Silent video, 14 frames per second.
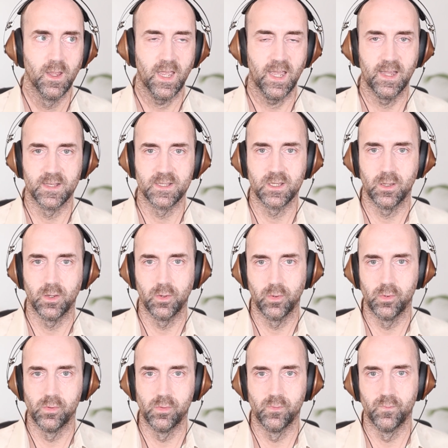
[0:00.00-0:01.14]
And
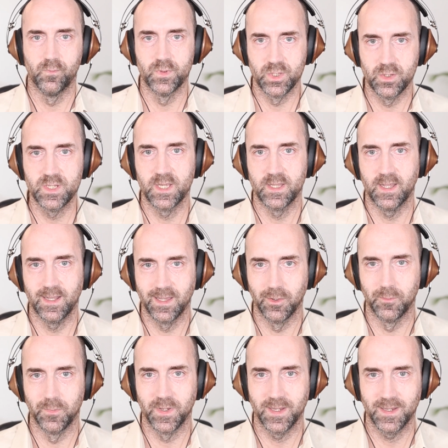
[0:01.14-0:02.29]
so reducing that a little
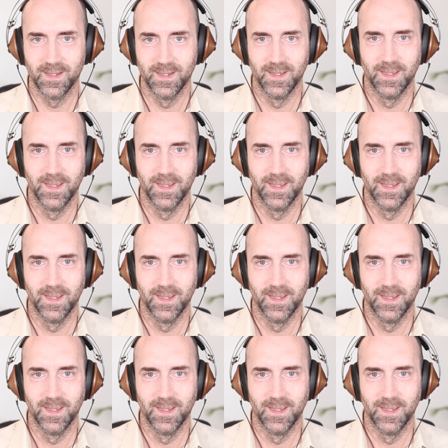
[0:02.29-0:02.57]
bit,